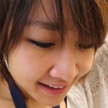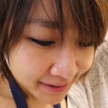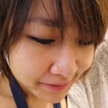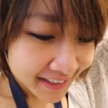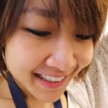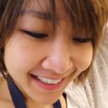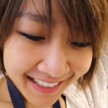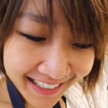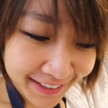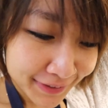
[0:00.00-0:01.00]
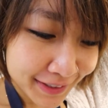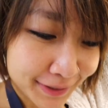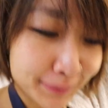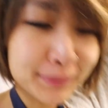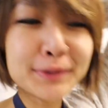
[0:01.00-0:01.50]
I was getting kind of
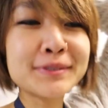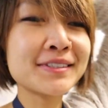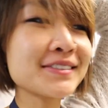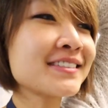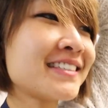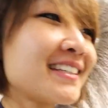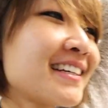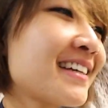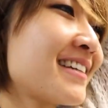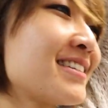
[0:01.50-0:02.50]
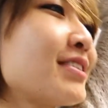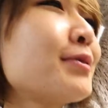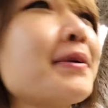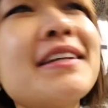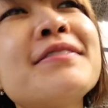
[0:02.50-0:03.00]
like emotional sitting in that
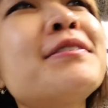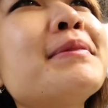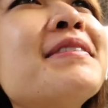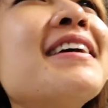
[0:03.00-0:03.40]
chair waiting for my